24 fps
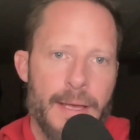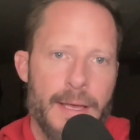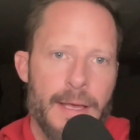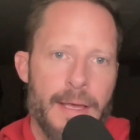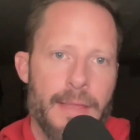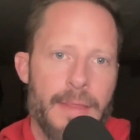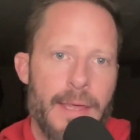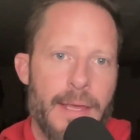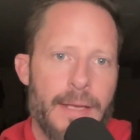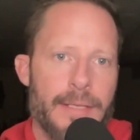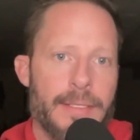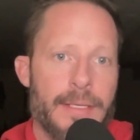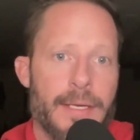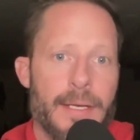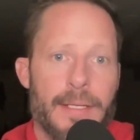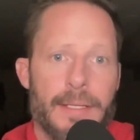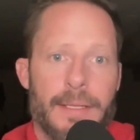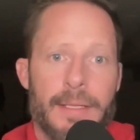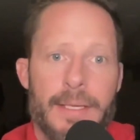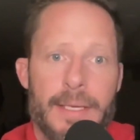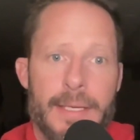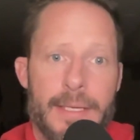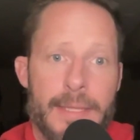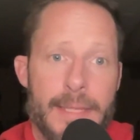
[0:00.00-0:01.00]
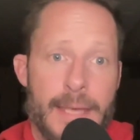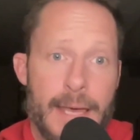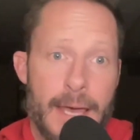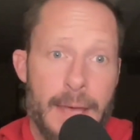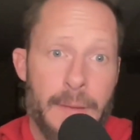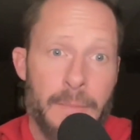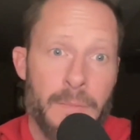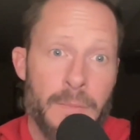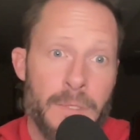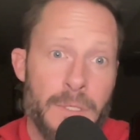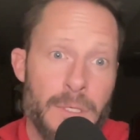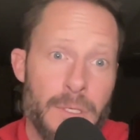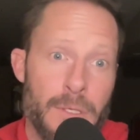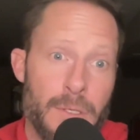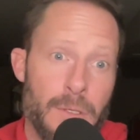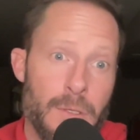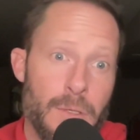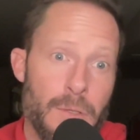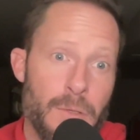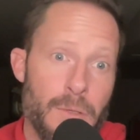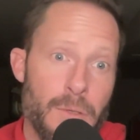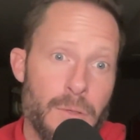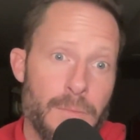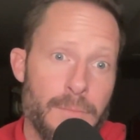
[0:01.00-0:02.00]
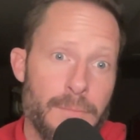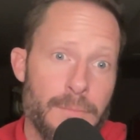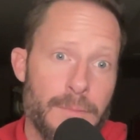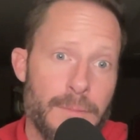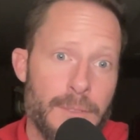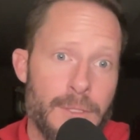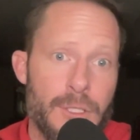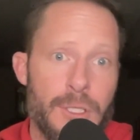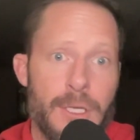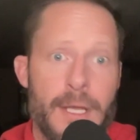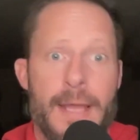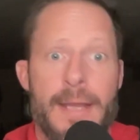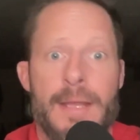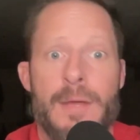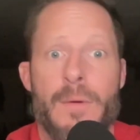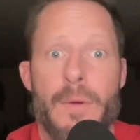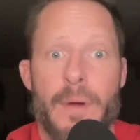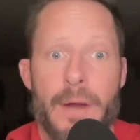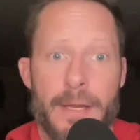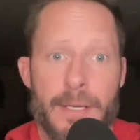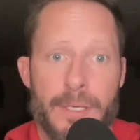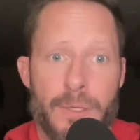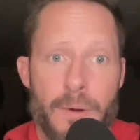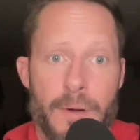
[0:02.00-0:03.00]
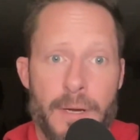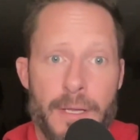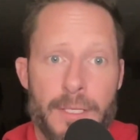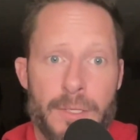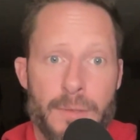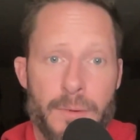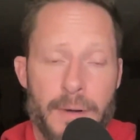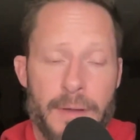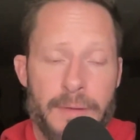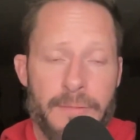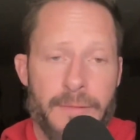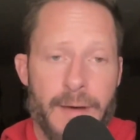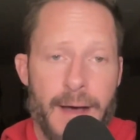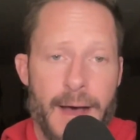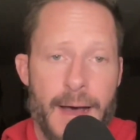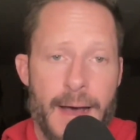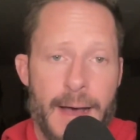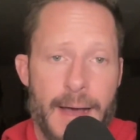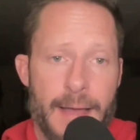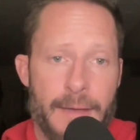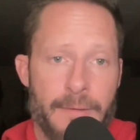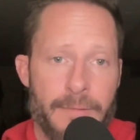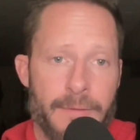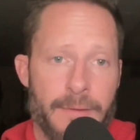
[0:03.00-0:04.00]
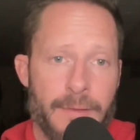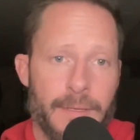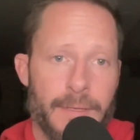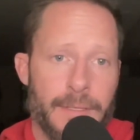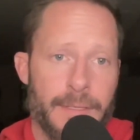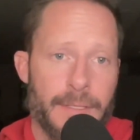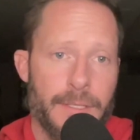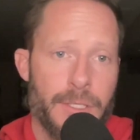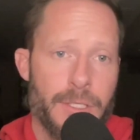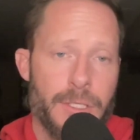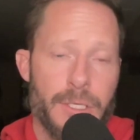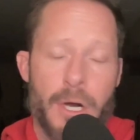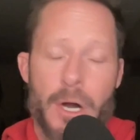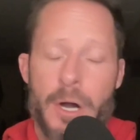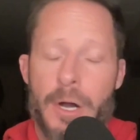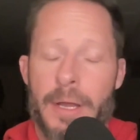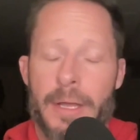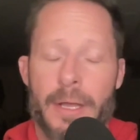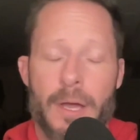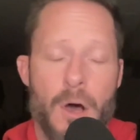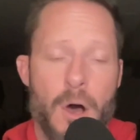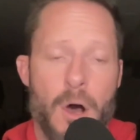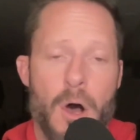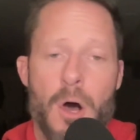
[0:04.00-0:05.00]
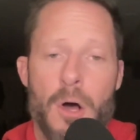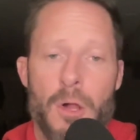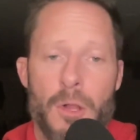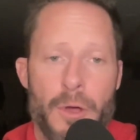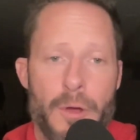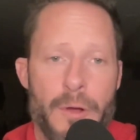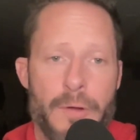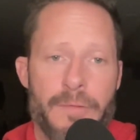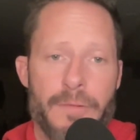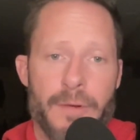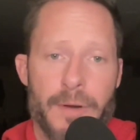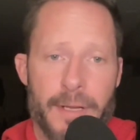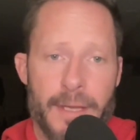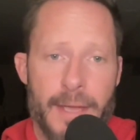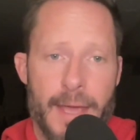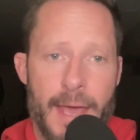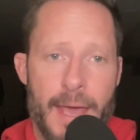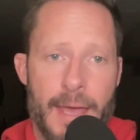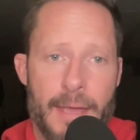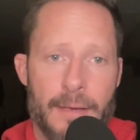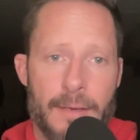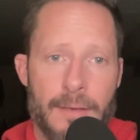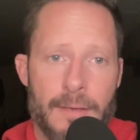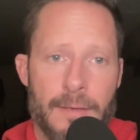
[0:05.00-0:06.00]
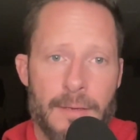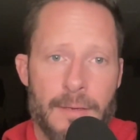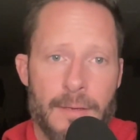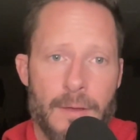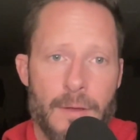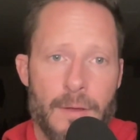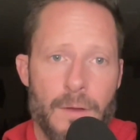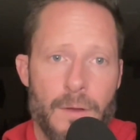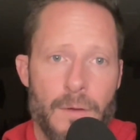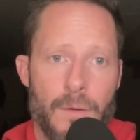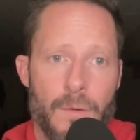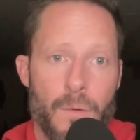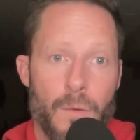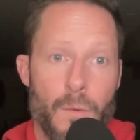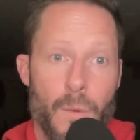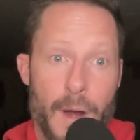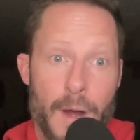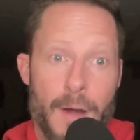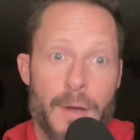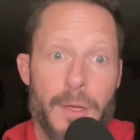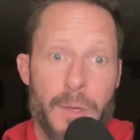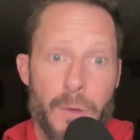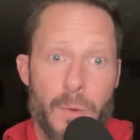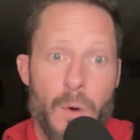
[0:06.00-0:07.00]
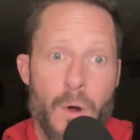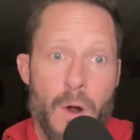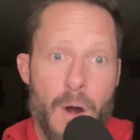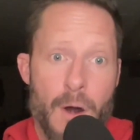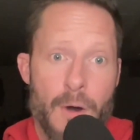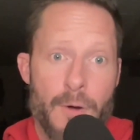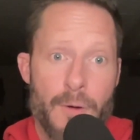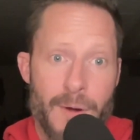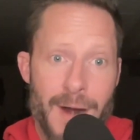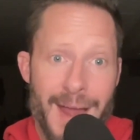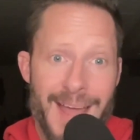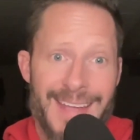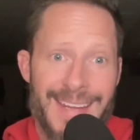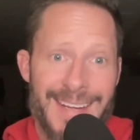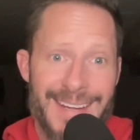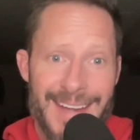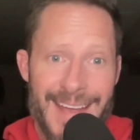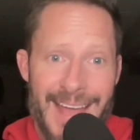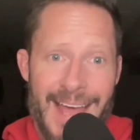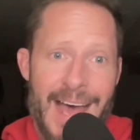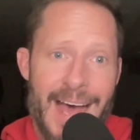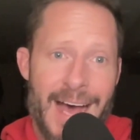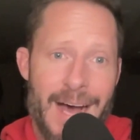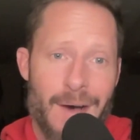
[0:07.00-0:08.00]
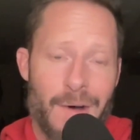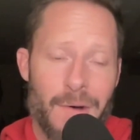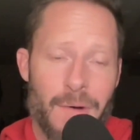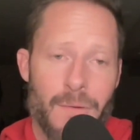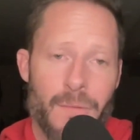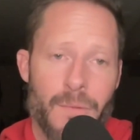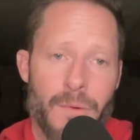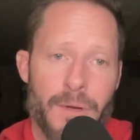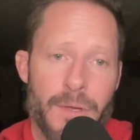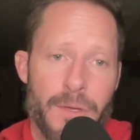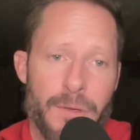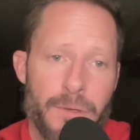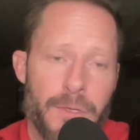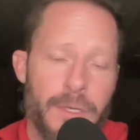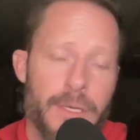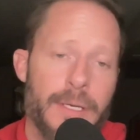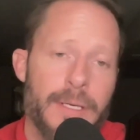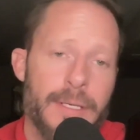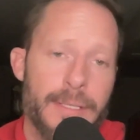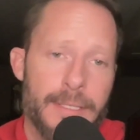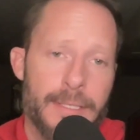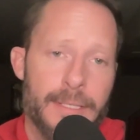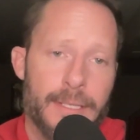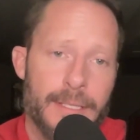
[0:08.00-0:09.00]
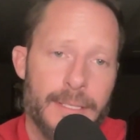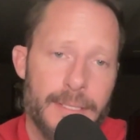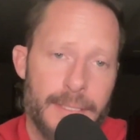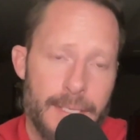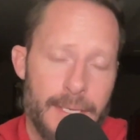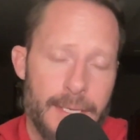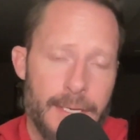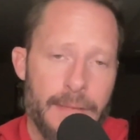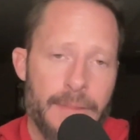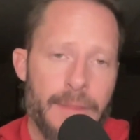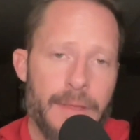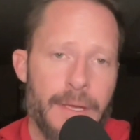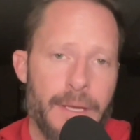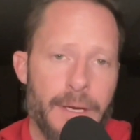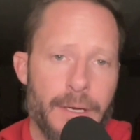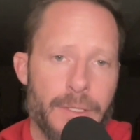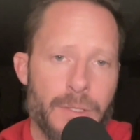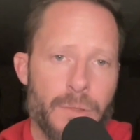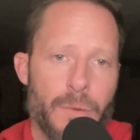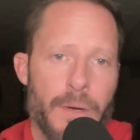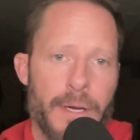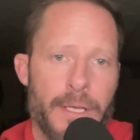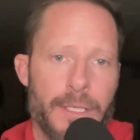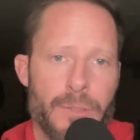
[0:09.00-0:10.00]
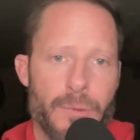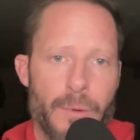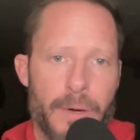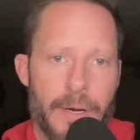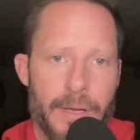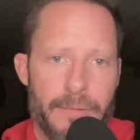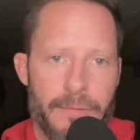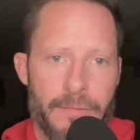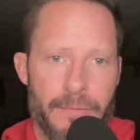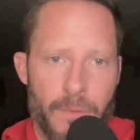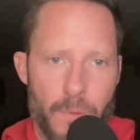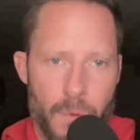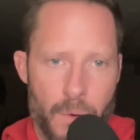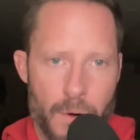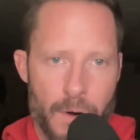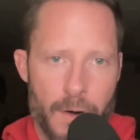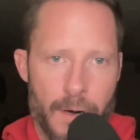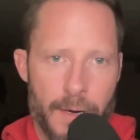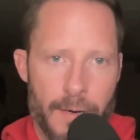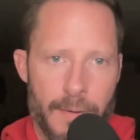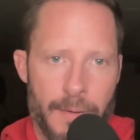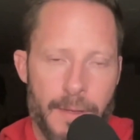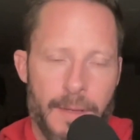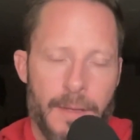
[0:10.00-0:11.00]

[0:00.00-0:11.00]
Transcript: that is going to lead them to January 2025 starting all over again where you are right now, where you could succeed in the year 2024.